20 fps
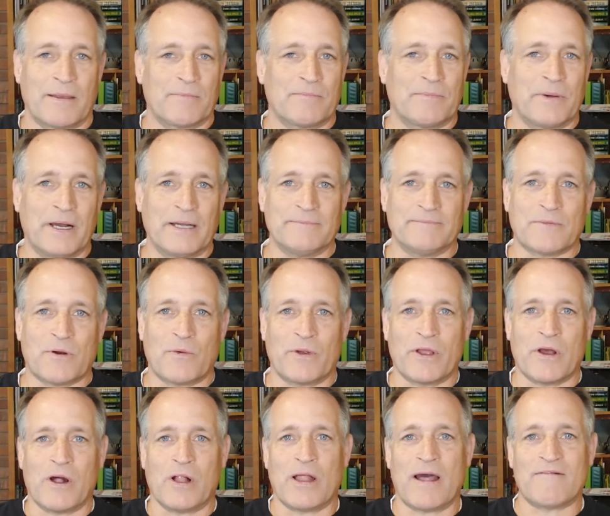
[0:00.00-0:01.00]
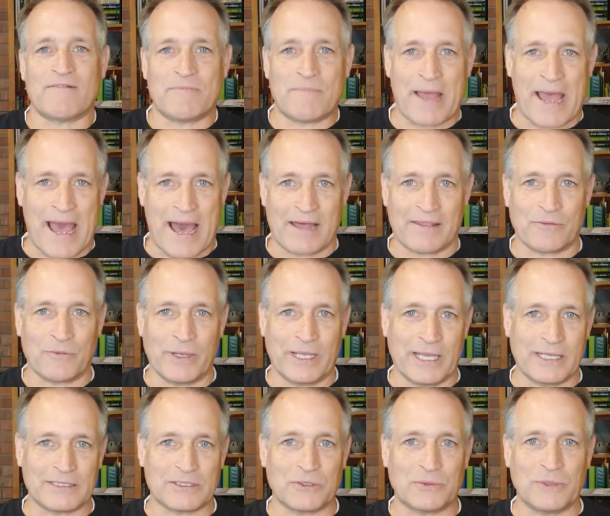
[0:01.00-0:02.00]
But we all have a path we
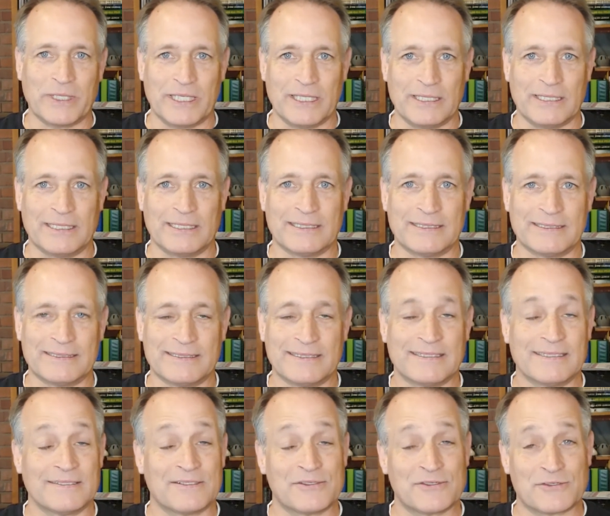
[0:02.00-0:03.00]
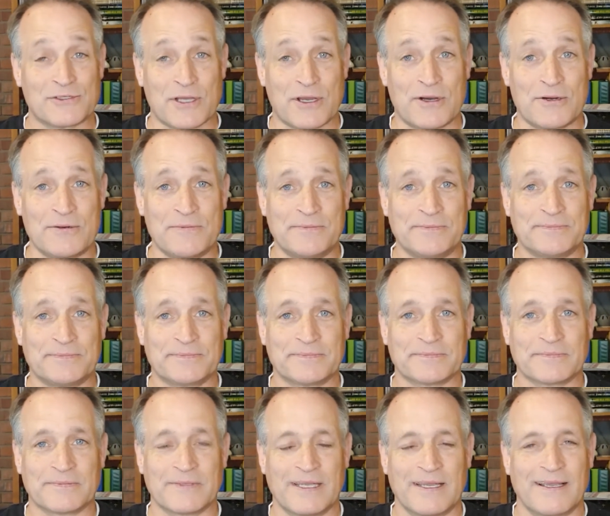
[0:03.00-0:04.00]
get to weed. So
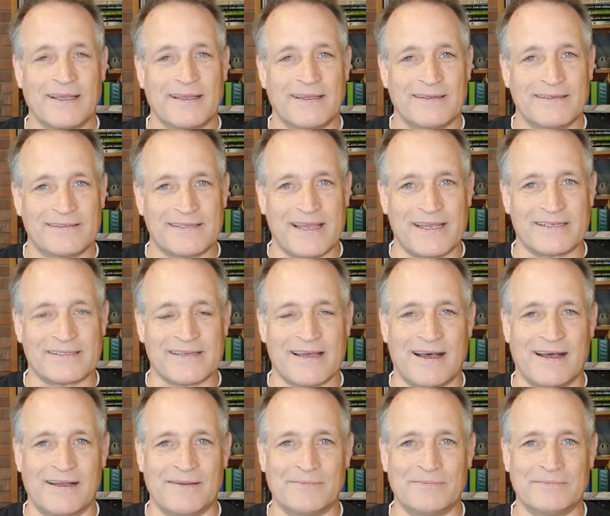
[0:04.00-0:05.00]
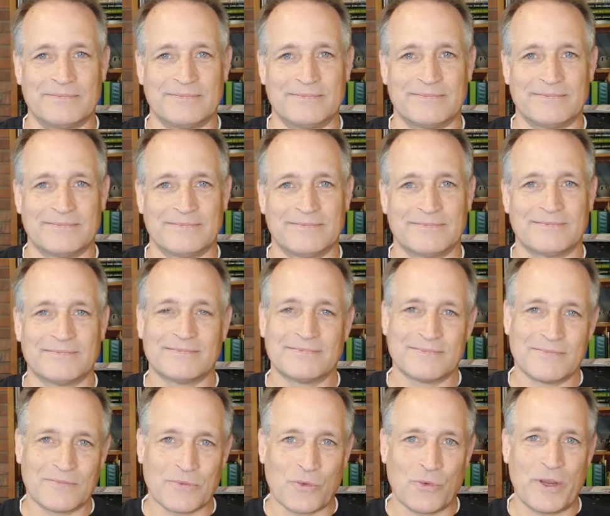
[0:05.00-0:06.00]
take time,
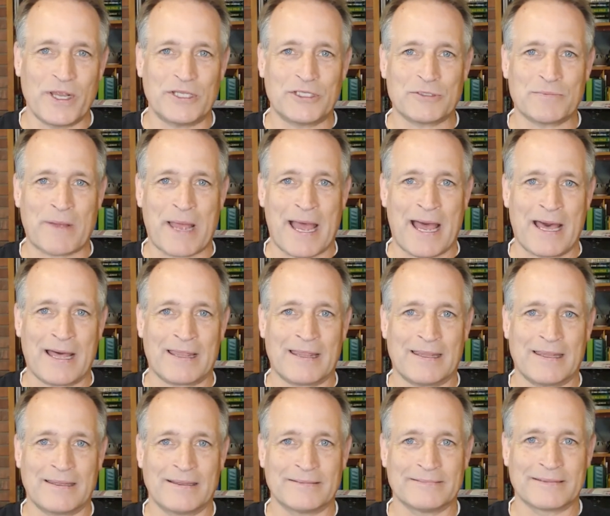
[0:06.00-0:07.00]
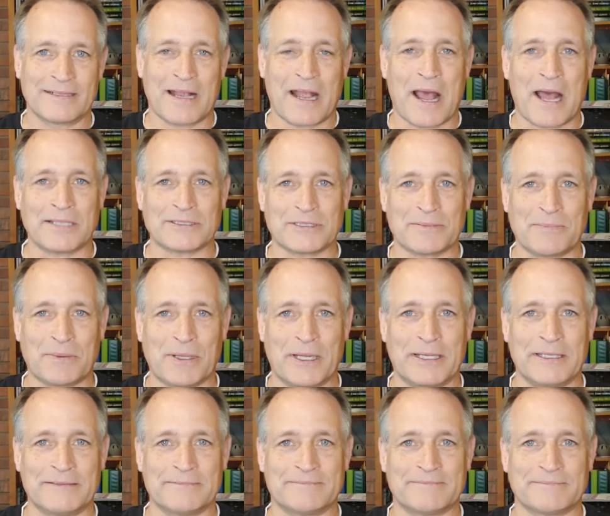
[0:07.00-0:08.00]
weed your path,
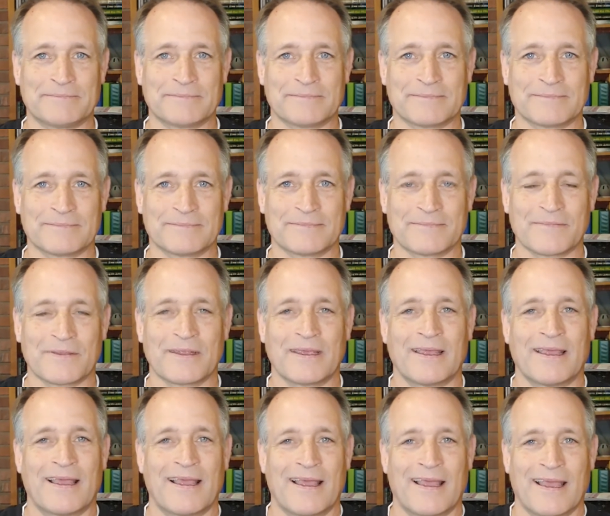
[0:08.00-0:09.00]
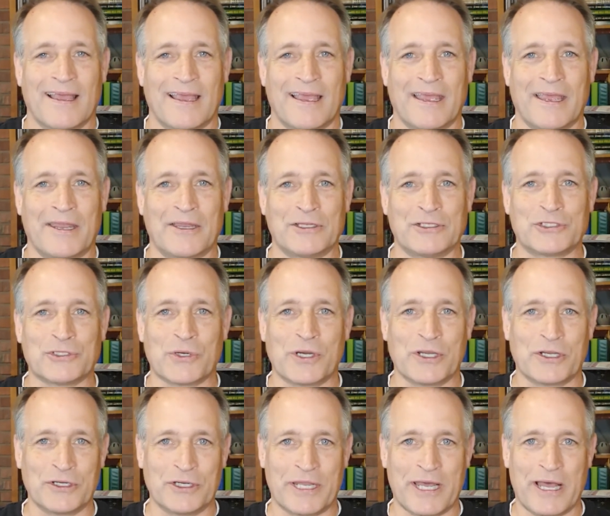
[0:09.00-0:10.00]
contemplate, and enjoy
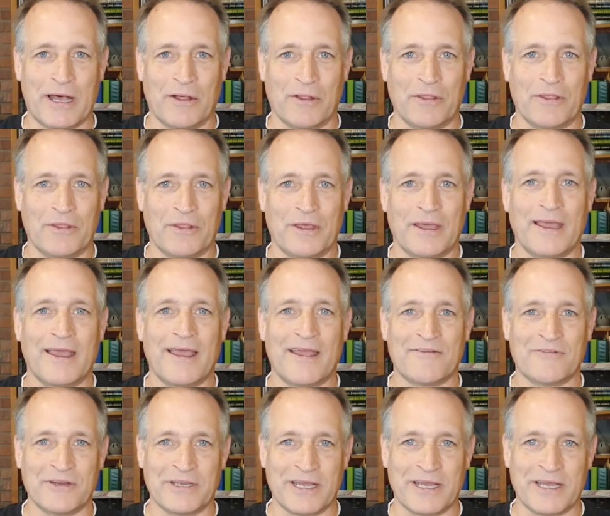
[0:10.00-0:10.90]
good health every